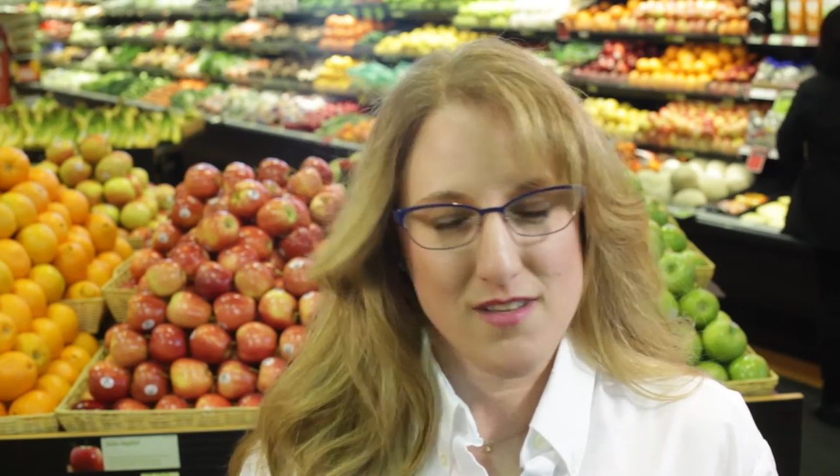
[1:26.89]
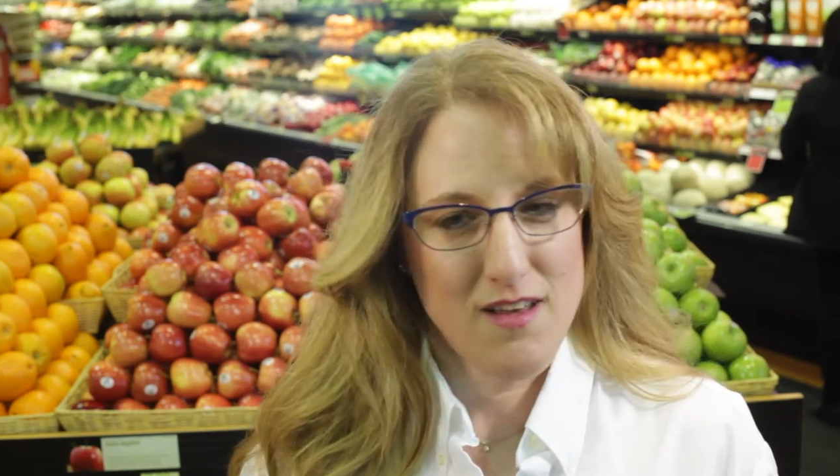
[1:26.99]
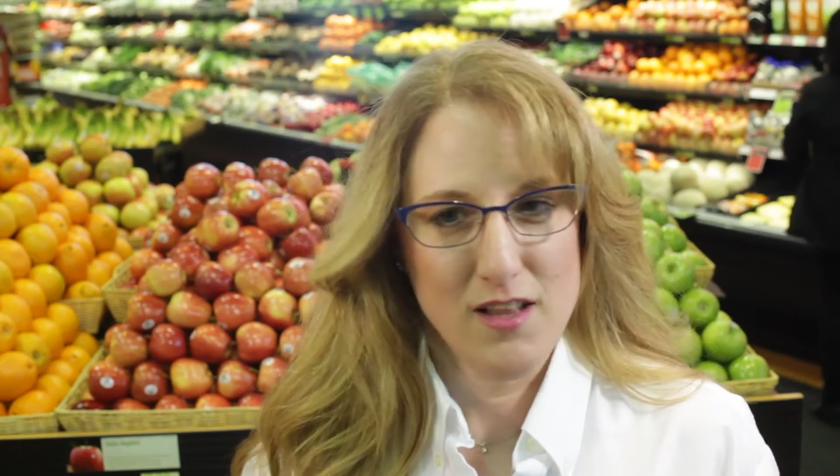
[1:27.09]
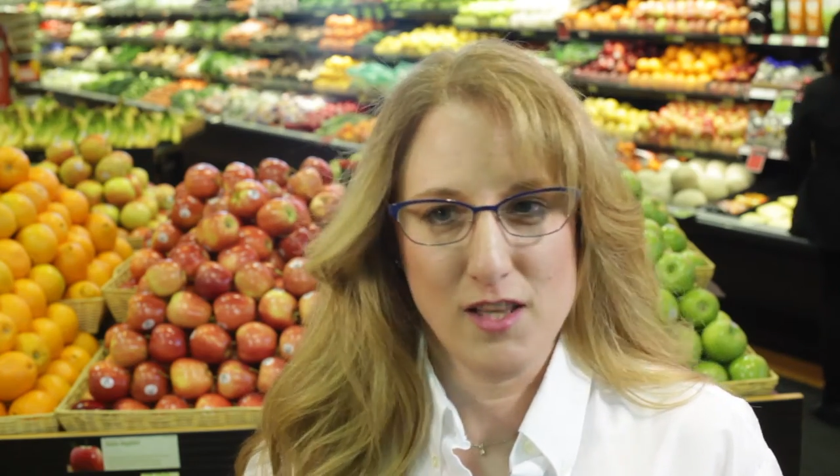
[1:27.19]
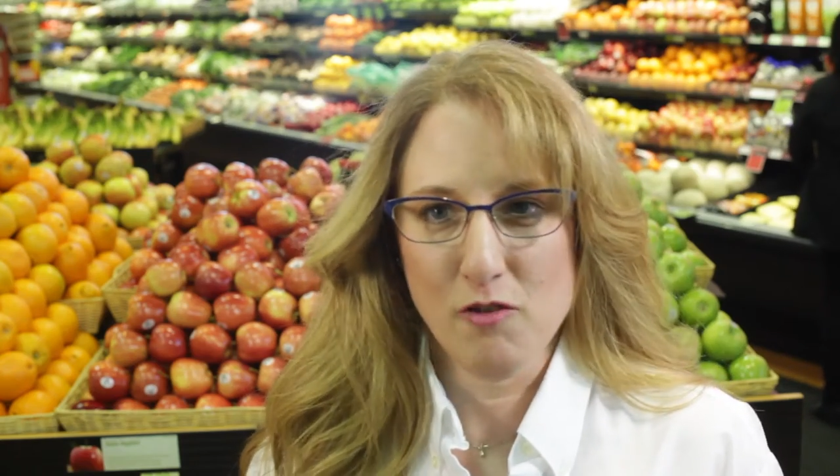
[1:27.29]

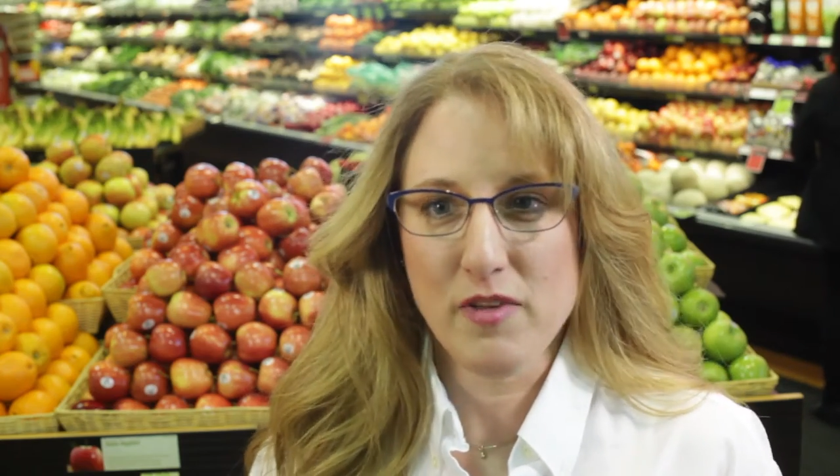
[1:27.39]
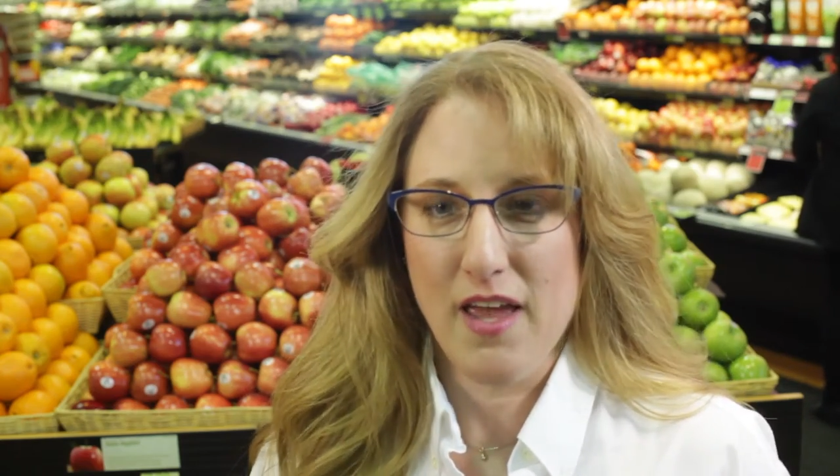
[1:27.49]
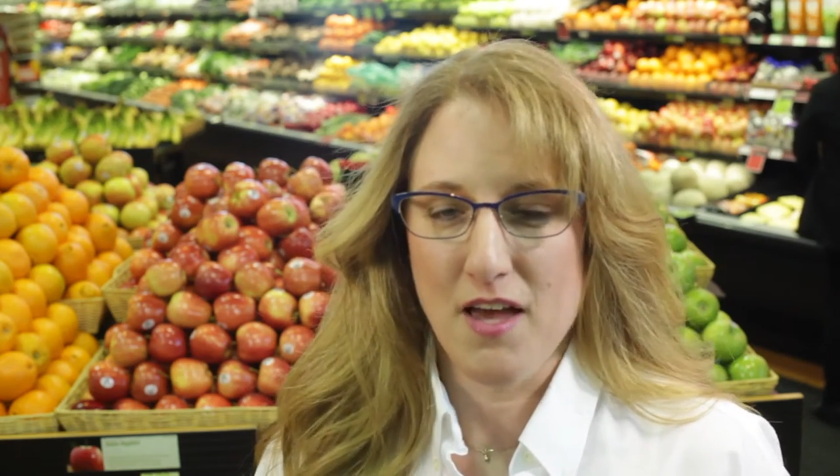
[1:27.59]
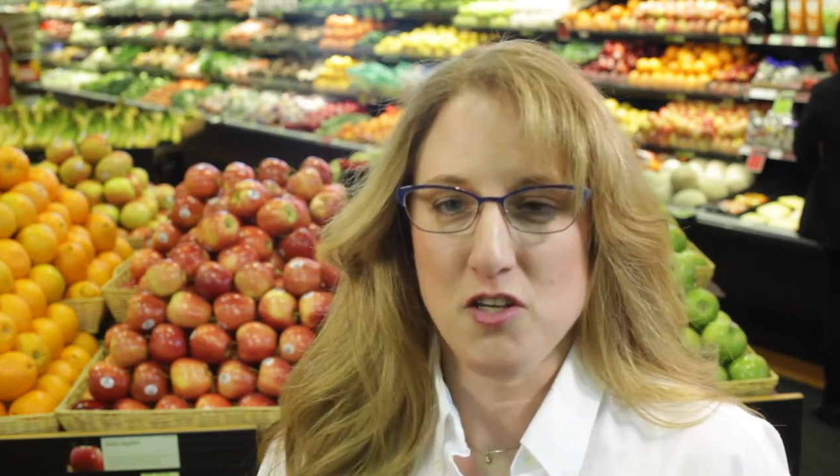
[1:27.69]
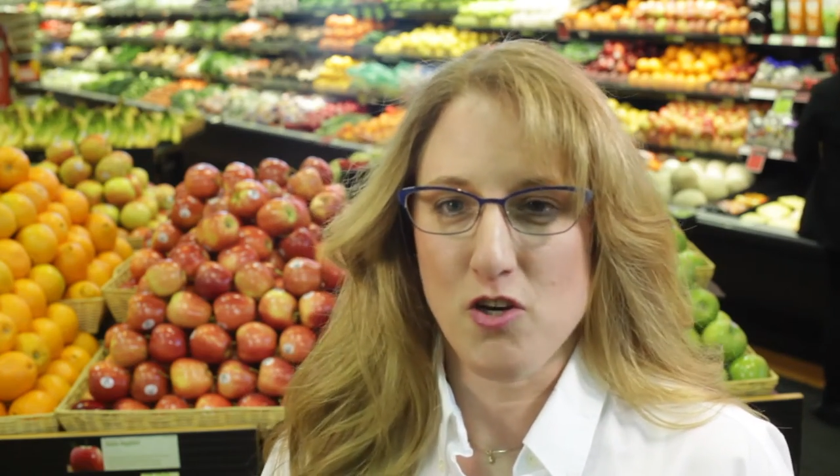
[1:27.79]
A lovely
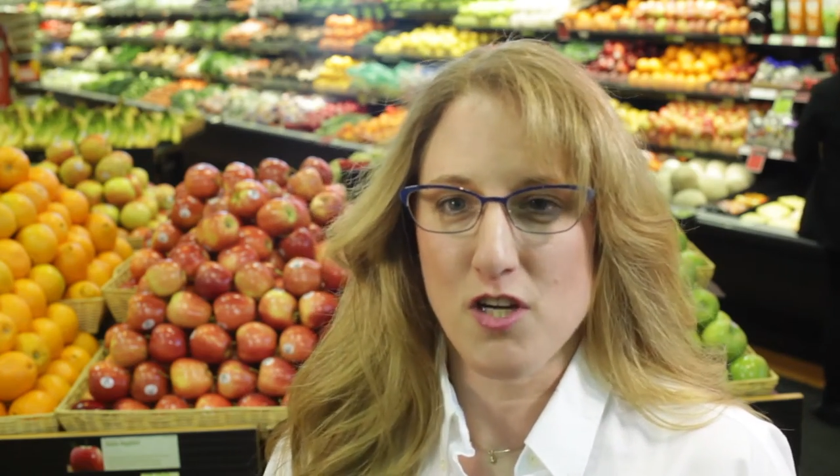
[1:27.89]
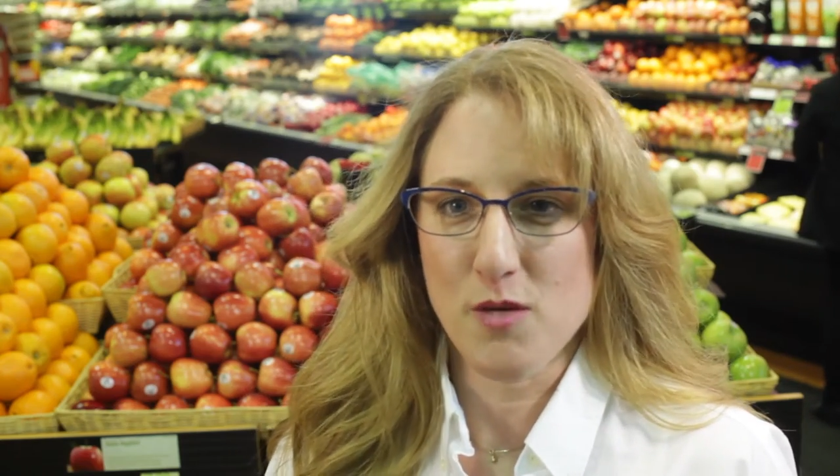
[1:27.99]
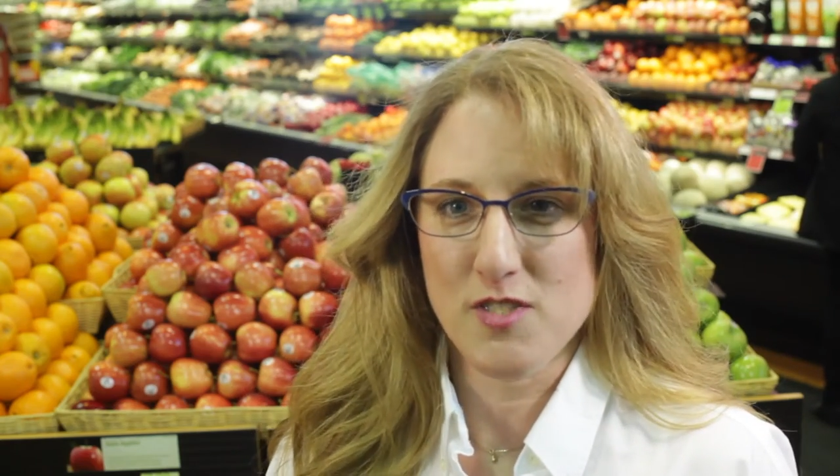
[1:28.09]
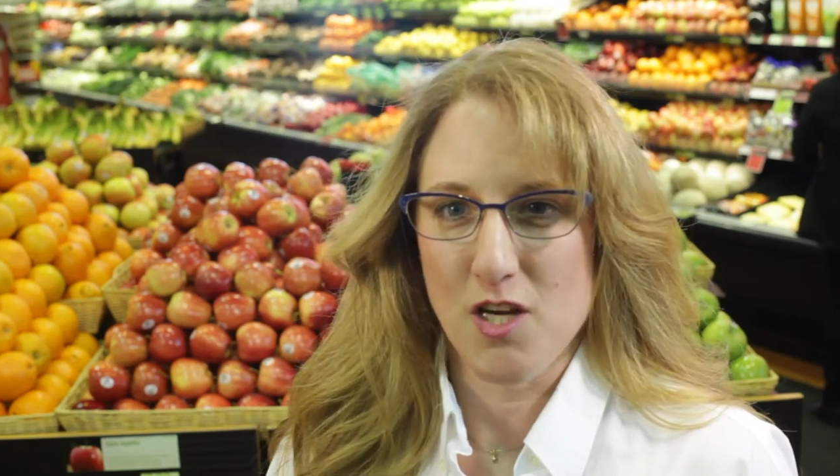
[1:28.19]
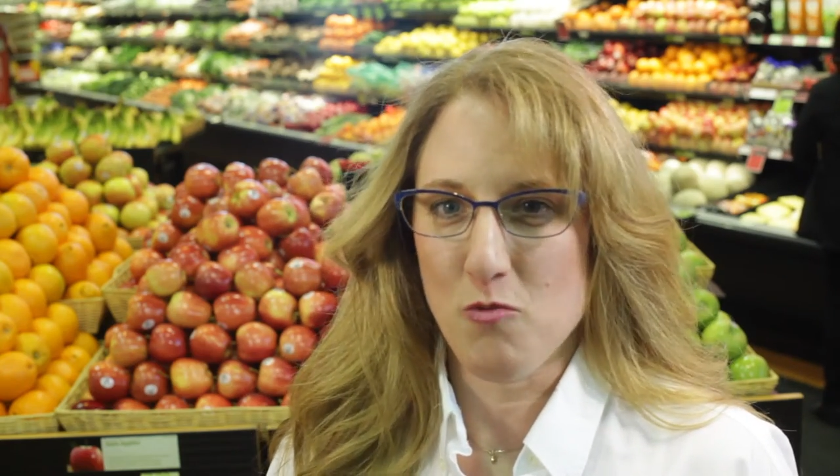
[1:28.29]
HandyDART
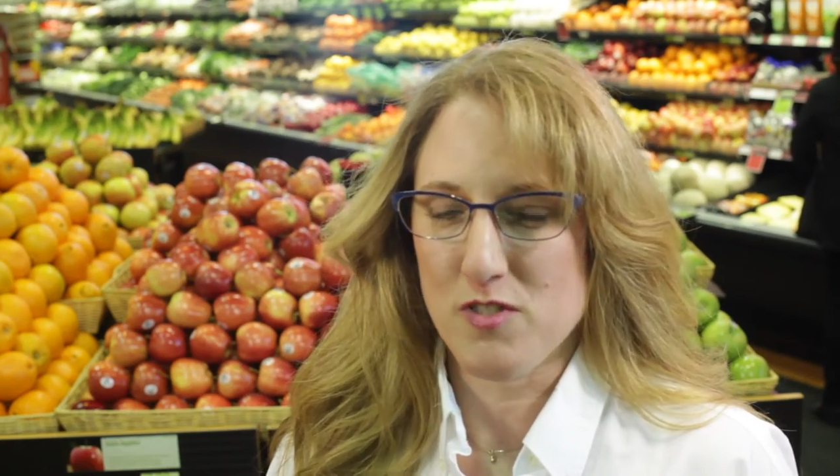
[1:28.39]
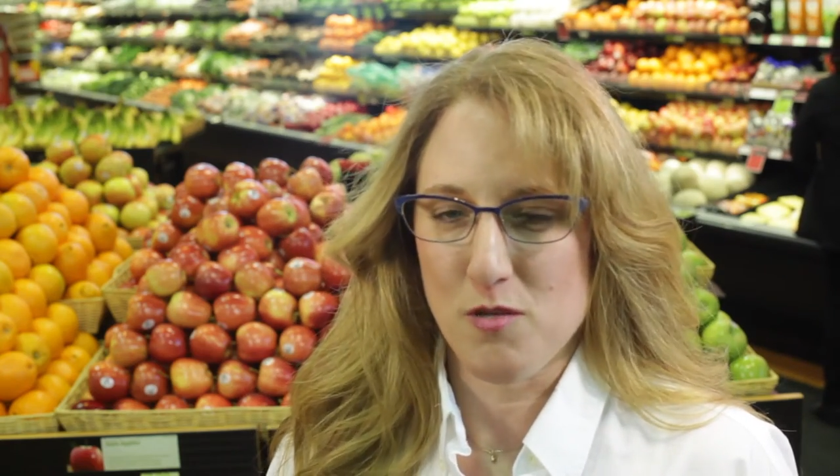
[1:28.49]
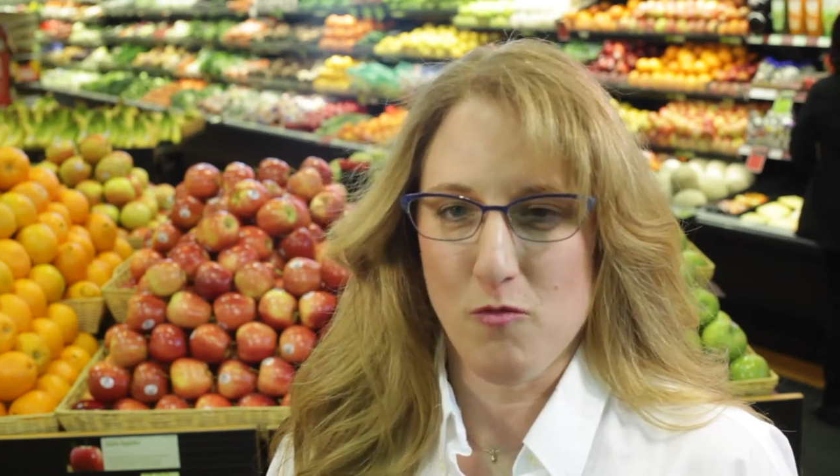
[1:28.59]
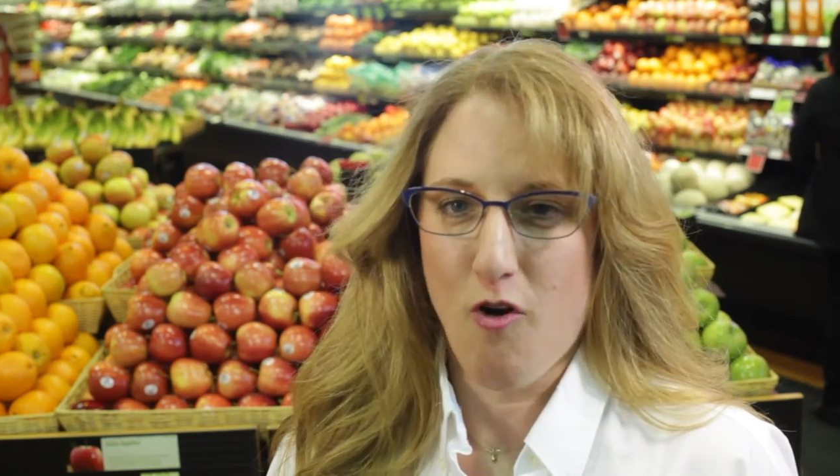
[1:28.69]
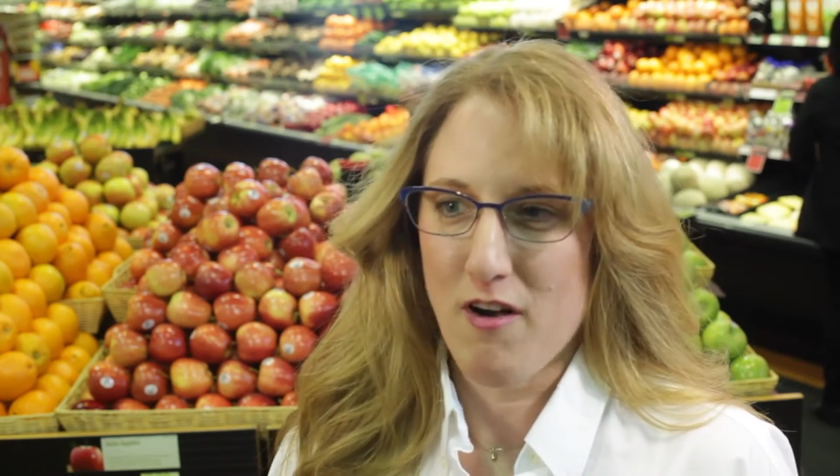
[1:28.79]
comes down with some